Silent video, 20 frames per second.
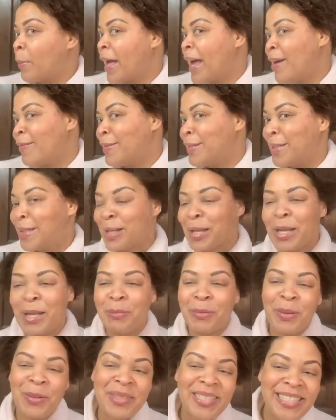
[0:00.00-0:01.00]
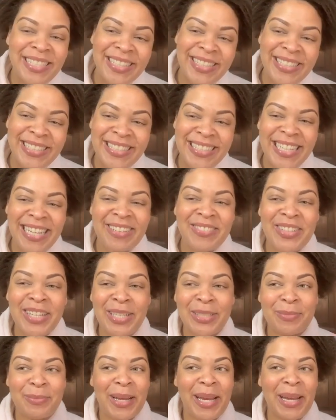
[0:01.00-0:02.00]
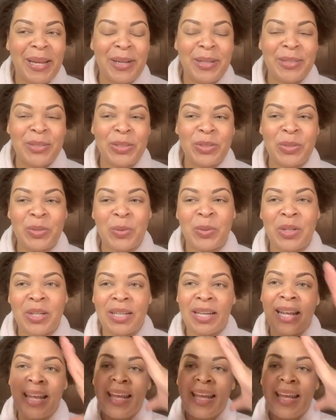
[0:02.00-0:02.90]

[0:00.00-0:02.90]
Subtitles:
I haven't done any ponytails yet because my hair is short.